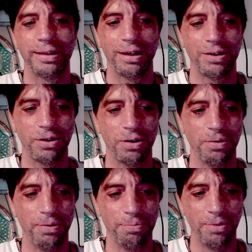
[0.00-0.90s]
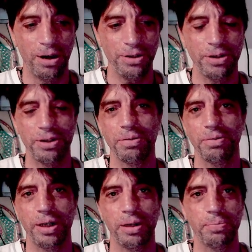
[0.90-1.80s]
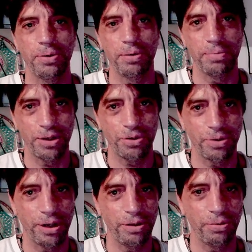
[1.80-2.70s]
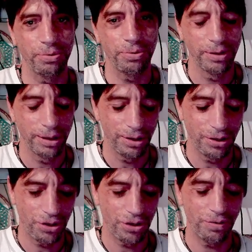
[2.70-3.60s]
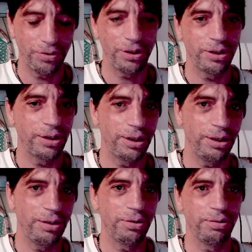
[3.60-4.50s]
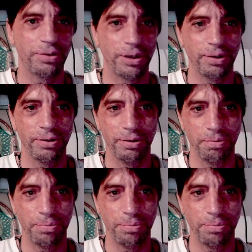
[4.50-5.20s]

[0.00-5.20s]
So Mars is already pretty much ready to shifting into Virgo,